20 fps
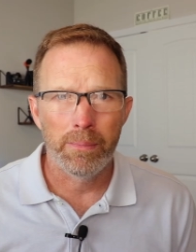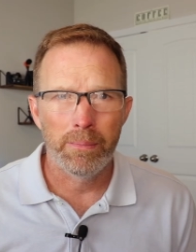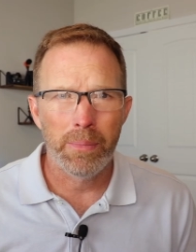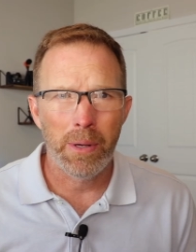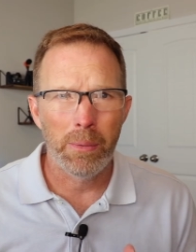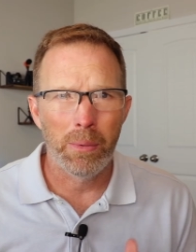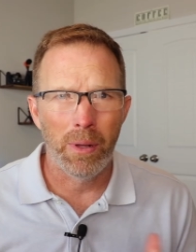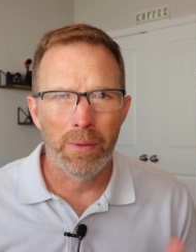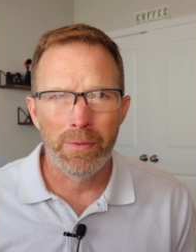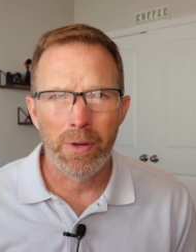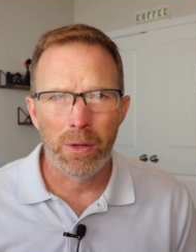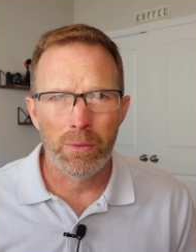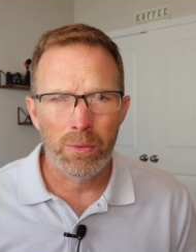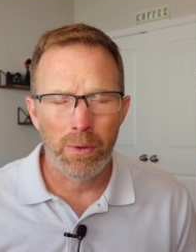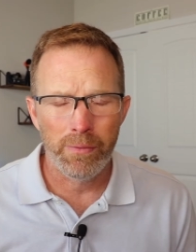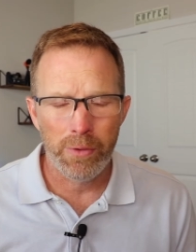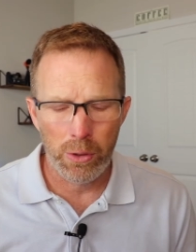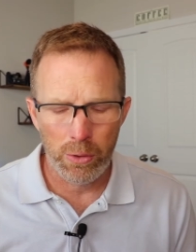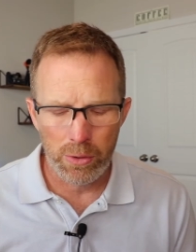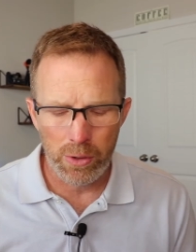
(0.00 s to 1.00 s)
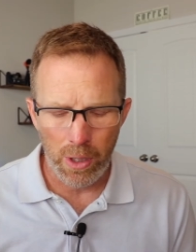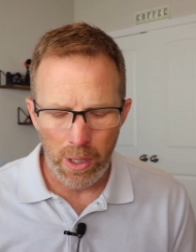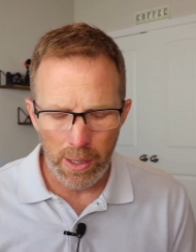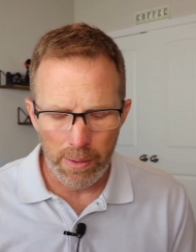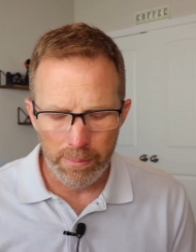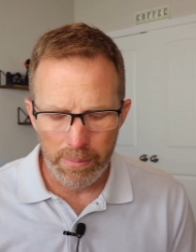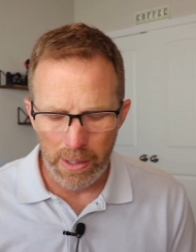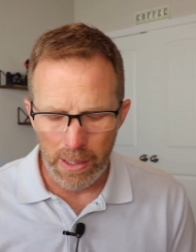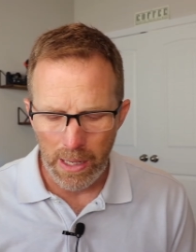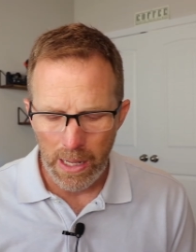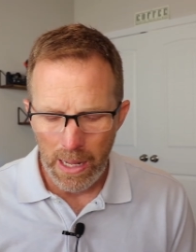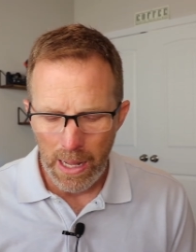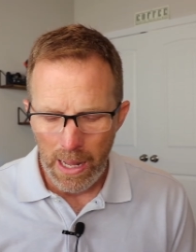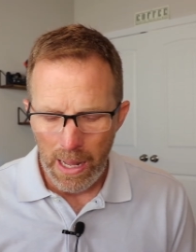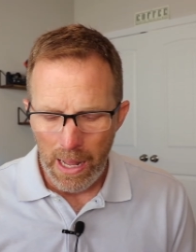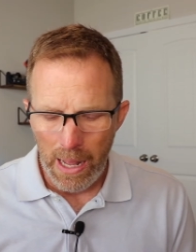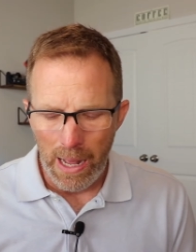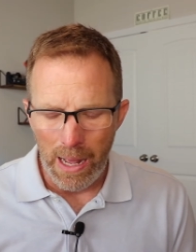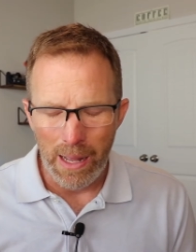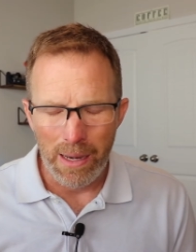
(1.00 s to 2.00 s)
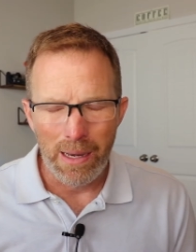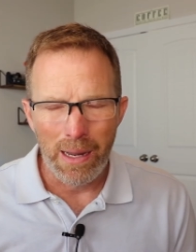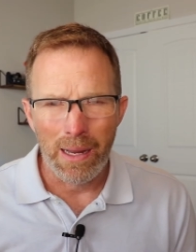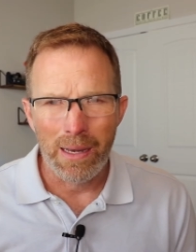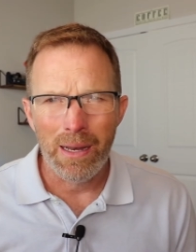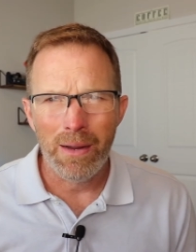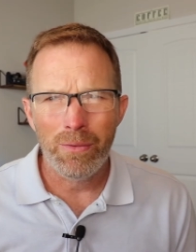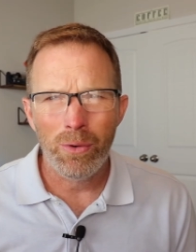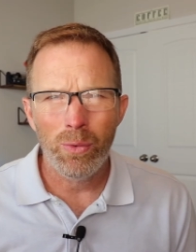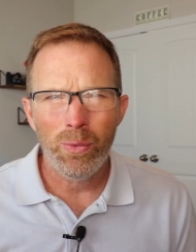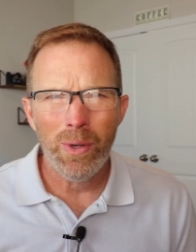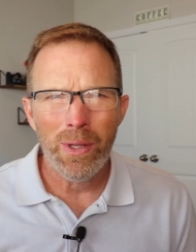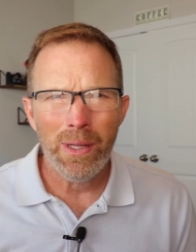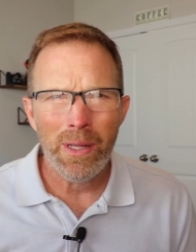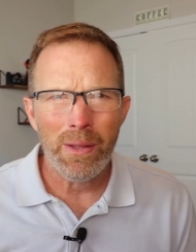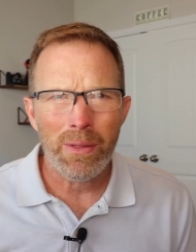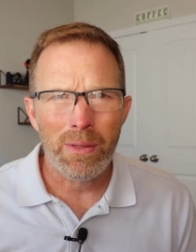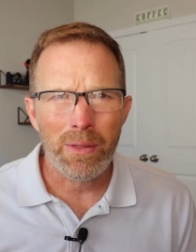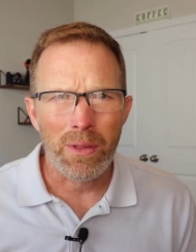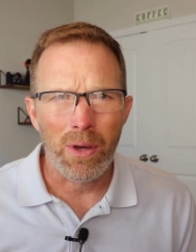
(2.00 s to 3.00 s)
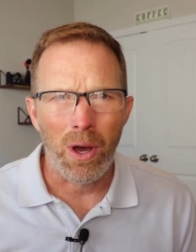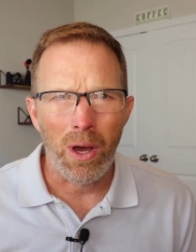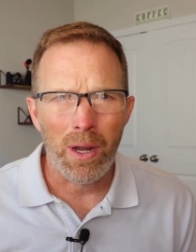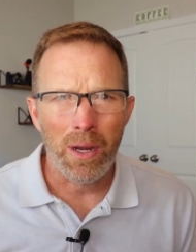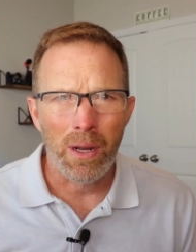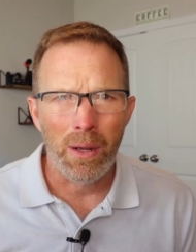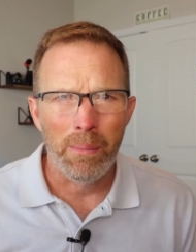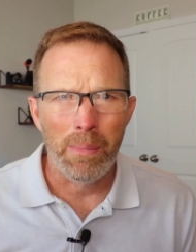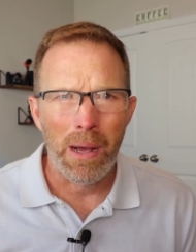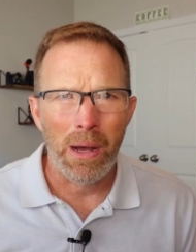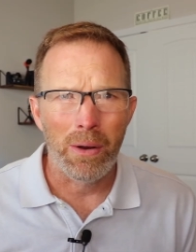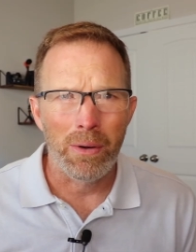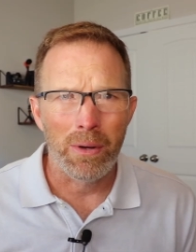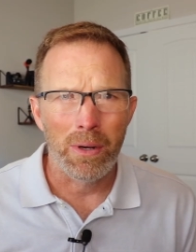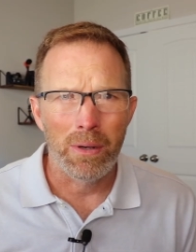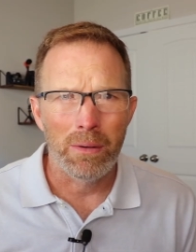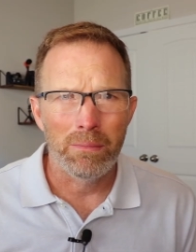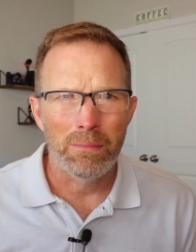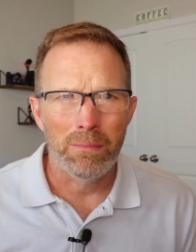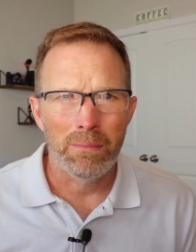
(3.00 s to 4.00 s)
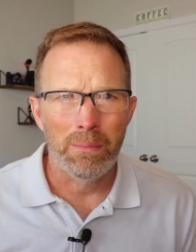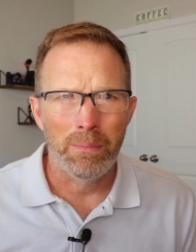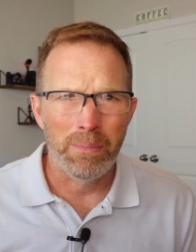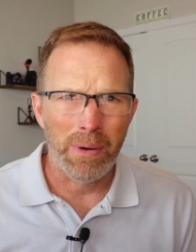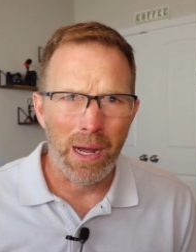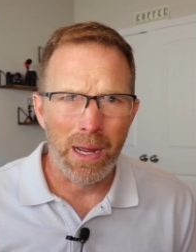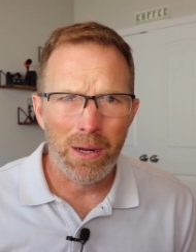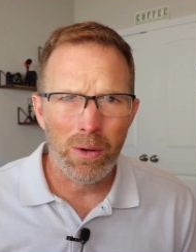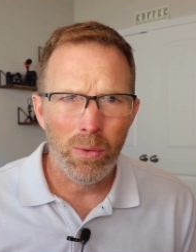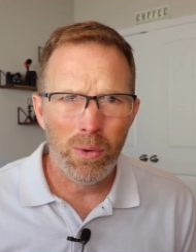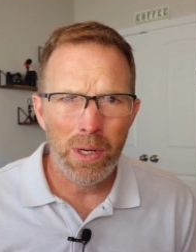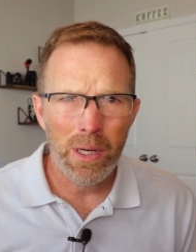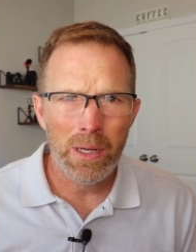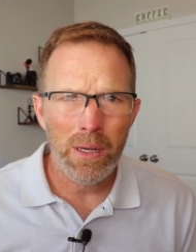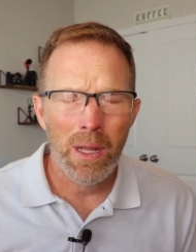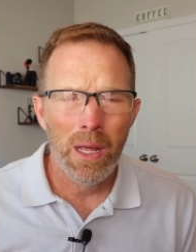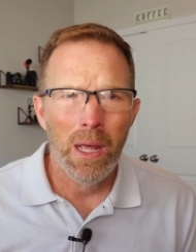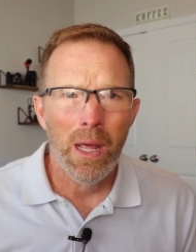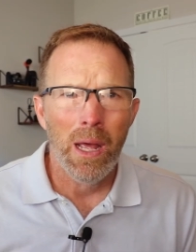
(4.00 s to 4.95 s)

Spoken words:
People have done reviews on it, but I never really thought about buying one.